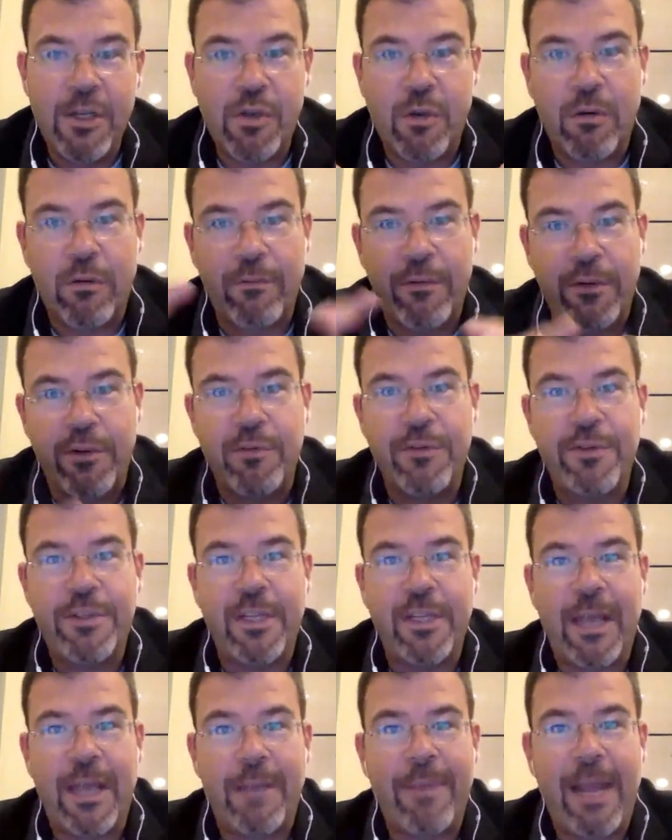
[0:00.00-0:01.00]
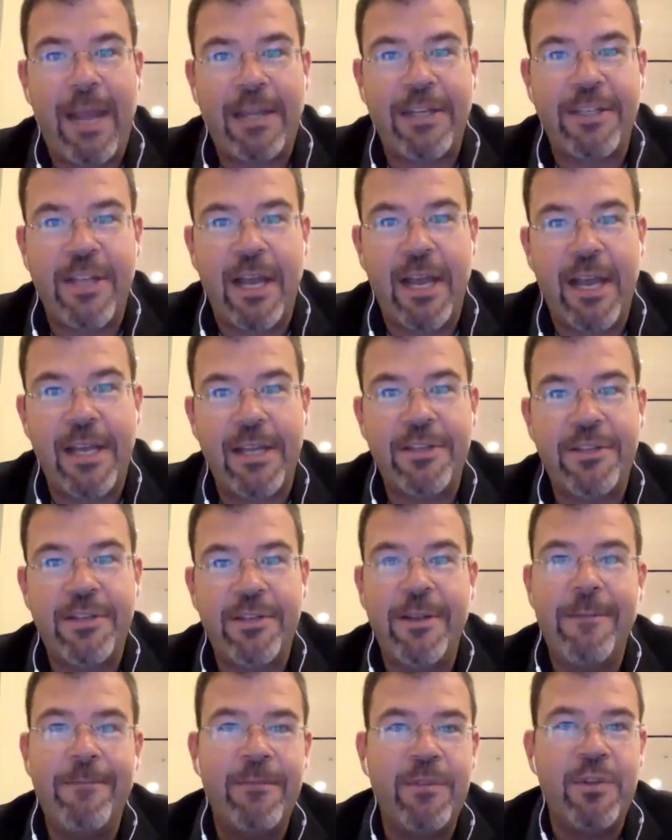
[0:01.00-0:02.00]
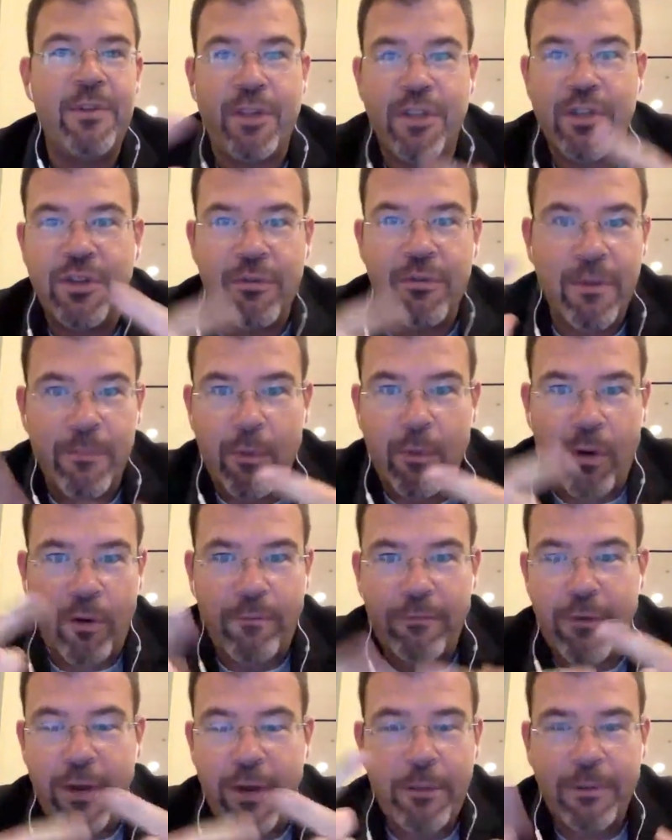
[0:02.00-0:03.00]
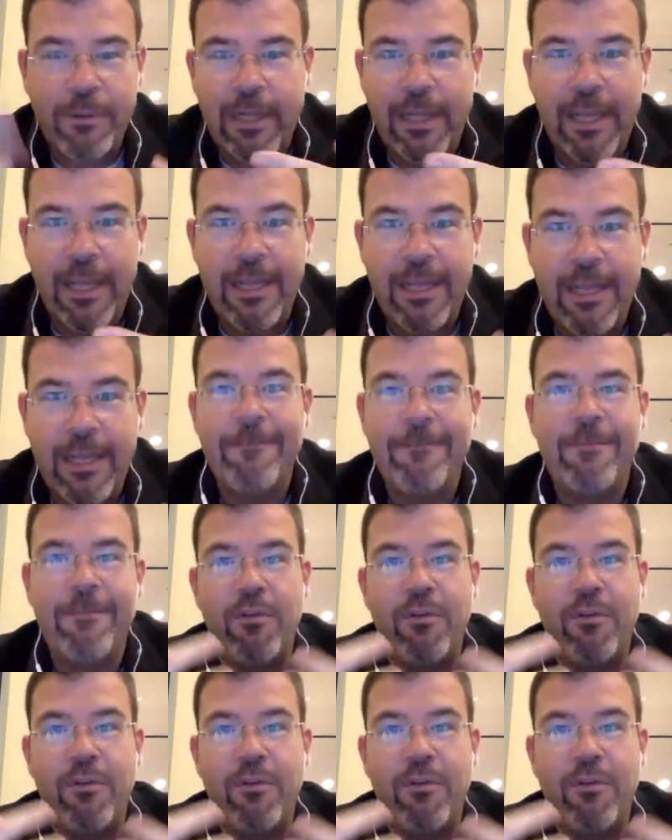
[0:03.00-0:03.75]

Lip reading: sort of reducing that batch size. You can do it more frequently.